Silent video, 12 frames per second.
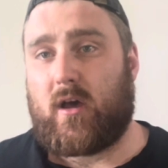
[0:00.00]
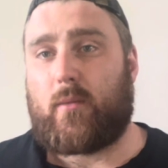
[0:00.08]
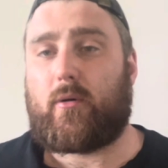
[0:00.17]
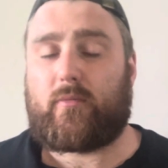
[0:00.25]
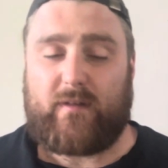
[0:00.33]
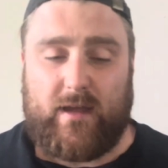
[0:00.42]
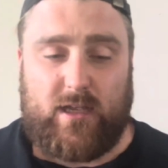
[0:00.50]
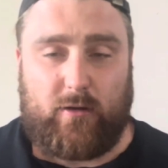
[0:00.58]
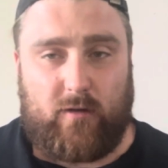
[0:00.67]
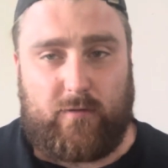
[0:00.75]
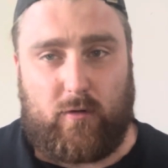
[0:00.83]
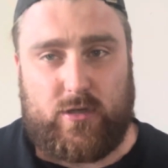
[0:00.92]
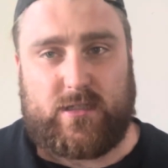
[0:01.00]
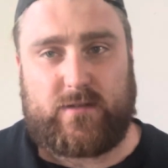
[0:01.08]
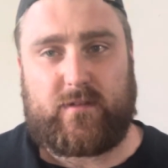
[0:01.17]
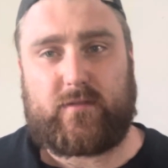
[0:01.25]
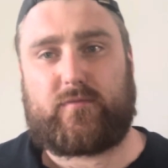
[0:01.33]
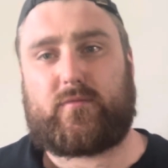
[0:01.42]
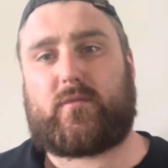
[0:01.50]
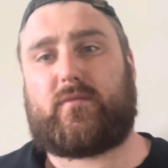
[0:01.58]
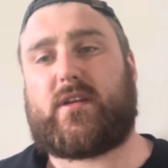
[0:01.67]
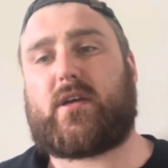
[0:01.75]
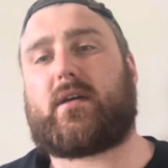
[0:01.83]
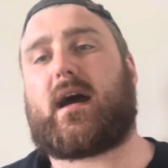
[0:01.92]
But thank you all for watching the
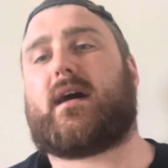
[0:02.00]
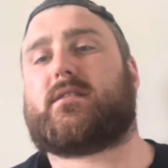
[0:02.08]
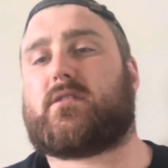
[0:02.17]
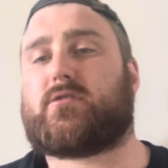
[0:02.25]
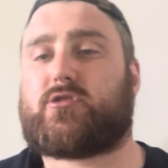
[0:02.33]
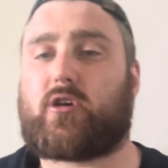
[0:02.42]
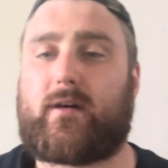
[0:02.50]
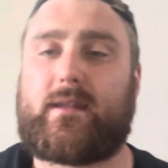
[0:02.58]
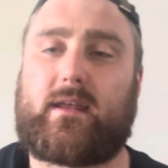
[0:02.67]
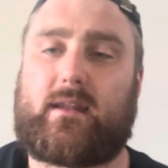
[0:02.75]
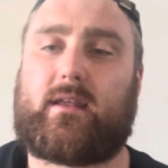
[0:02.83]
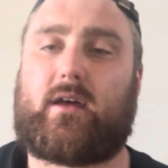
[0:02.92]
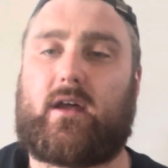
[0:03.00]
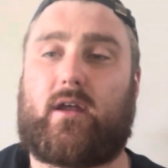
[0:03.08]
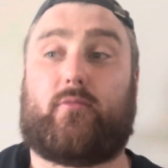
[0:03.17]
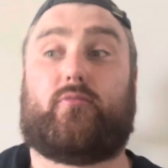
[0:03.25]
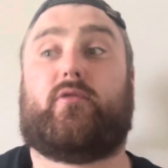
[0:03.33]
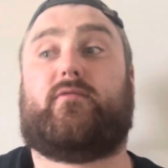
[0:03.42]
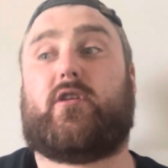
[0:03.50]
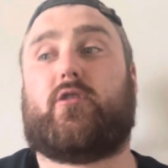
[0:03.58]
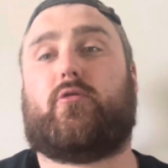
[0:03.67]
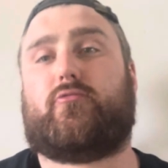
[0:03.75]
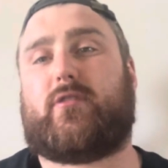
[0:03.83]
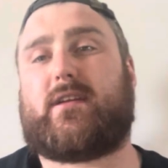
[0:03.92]
video, guys. Sorry that the
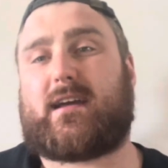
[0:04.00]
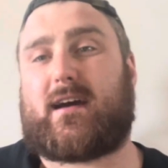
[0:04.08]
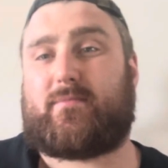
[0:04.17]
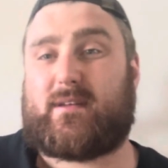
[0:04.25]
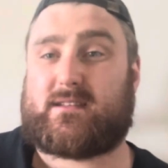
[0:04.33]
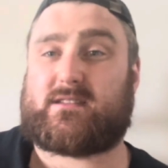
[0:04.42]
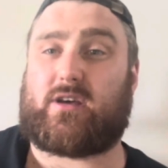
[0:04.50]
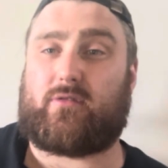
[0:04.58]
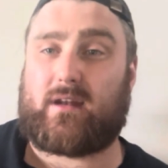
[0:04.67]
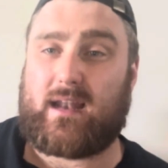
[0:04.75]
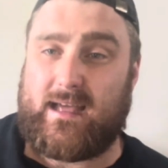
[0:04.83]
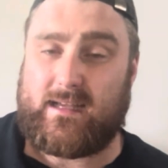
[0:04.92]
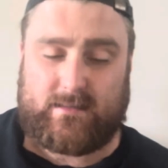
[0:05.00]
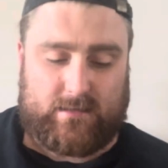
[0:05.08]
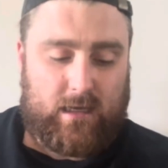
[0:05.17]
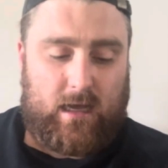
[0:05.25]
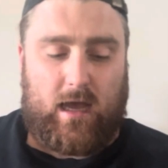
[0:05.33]
review and recap is so late.